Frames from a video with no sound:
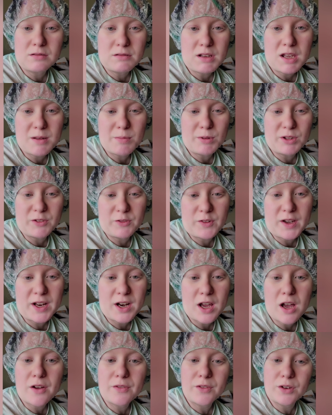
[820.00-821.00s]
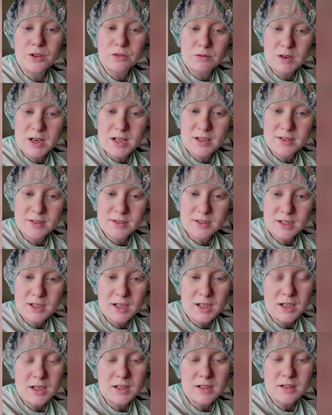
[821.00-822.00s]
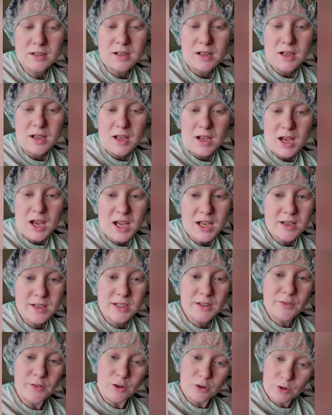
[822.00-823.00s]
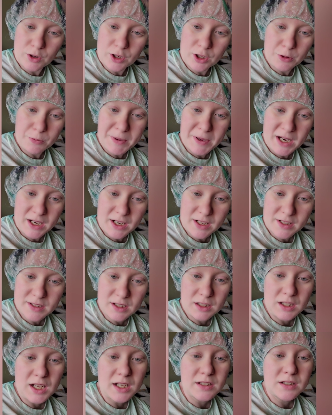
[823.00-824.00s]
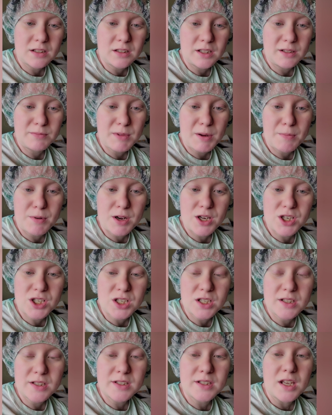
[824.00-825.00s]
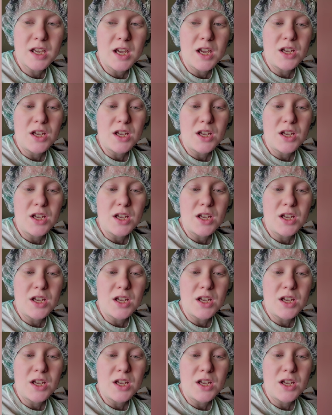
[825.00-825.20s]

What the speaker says: able to fight off grease, and I use it for oil paintings a lot to clean my brushes.